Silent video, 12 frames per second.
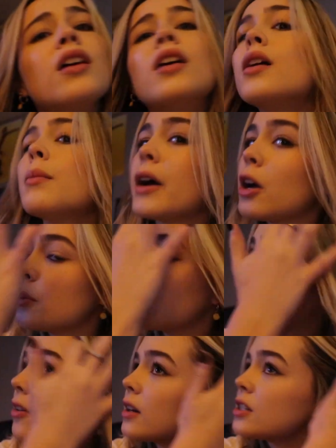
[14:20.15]
Um, I hope you
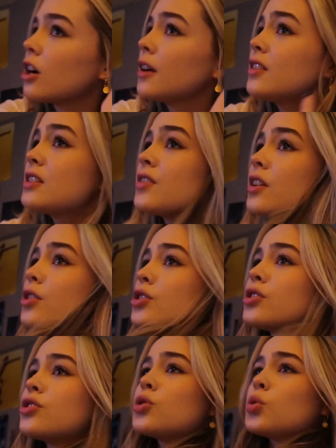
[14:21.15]
had fun. Sorry if this video is
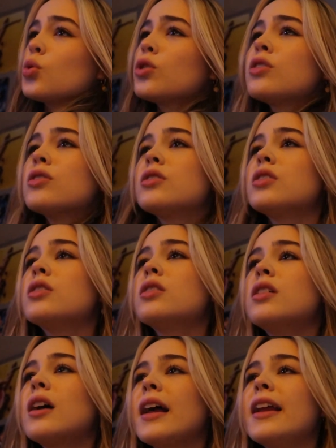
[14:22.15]
short.
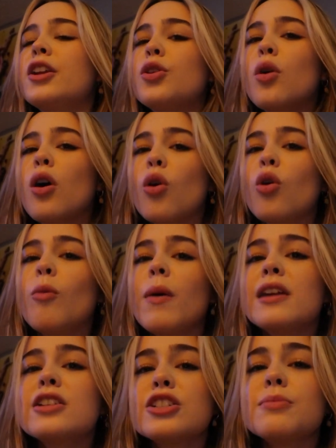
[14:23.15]
I didn't do a whole
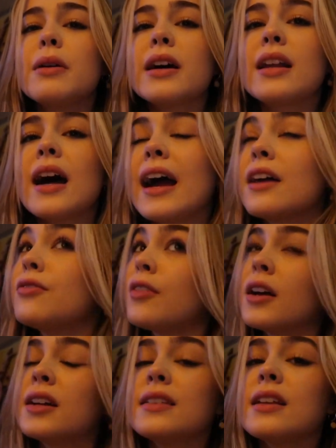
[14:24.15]
bunch, but I had
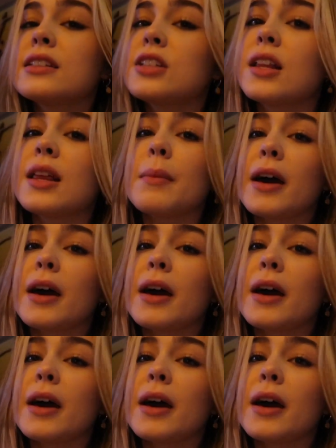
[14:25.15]
fun and that's all that